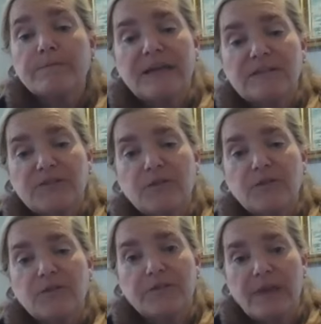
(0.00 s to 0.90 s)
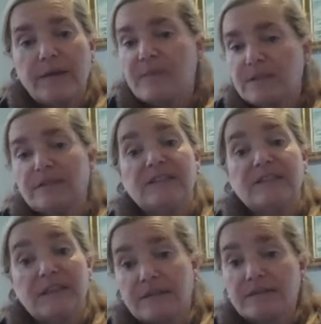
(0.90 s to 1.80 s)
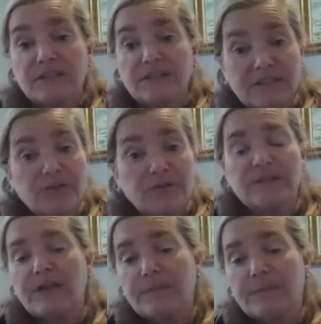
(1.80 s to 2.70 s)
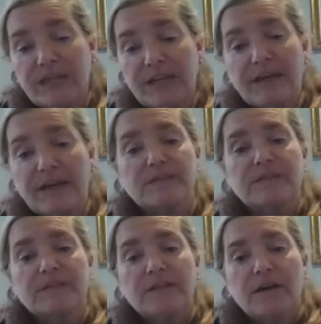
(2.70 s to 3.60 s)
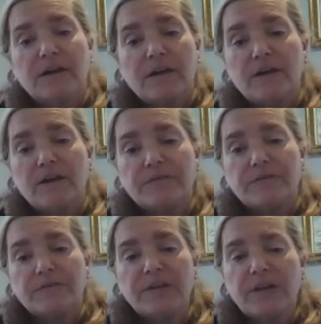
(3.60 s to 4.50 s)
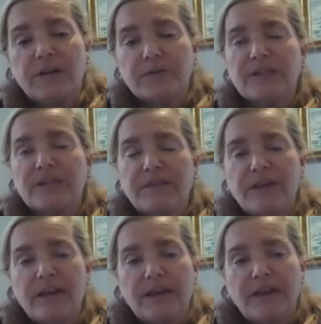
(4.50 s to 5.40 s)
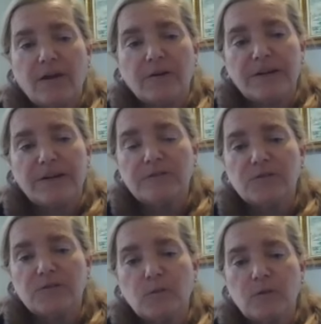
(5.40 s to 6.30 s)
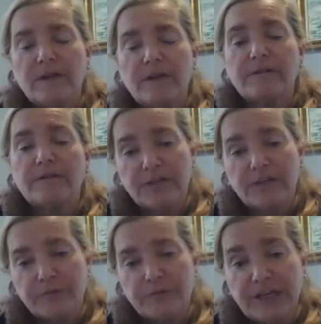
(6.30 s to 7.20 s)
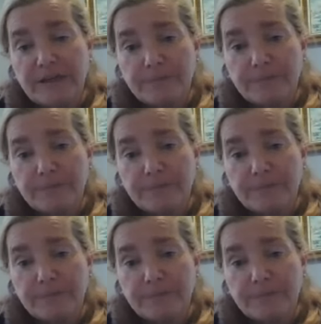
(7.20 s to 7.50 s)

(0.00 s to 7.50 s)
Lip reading: And so for them, this is it. This is the only time they get out. For the others, they are in school every other day.